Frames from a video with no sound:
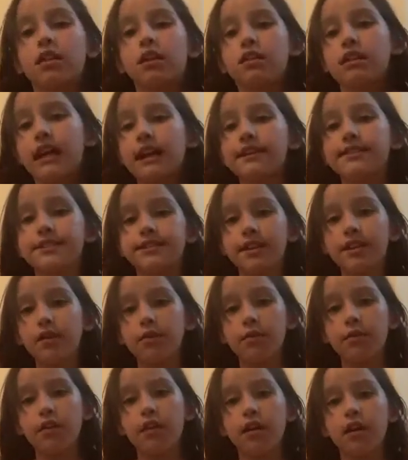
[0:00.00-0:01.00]
next
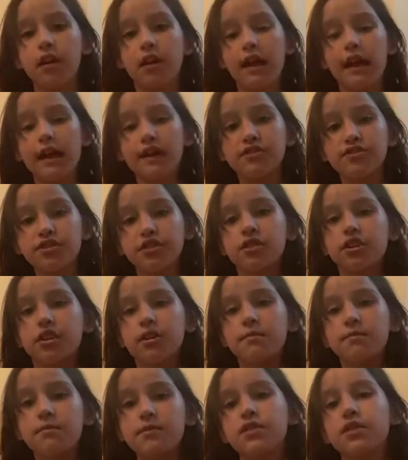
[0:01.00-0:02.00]
year we are actually going
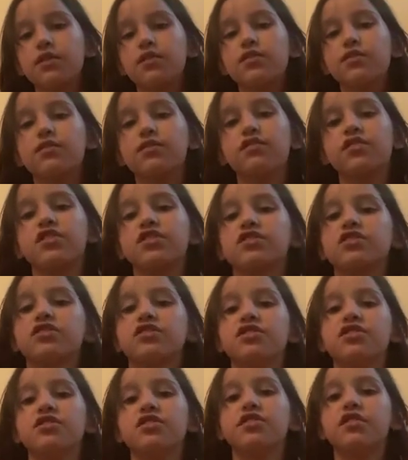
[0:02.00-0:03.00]
to move
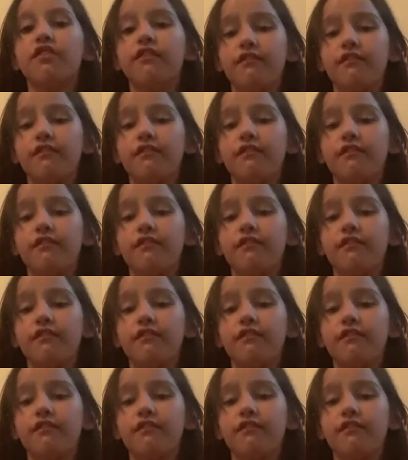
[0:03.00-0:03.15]
to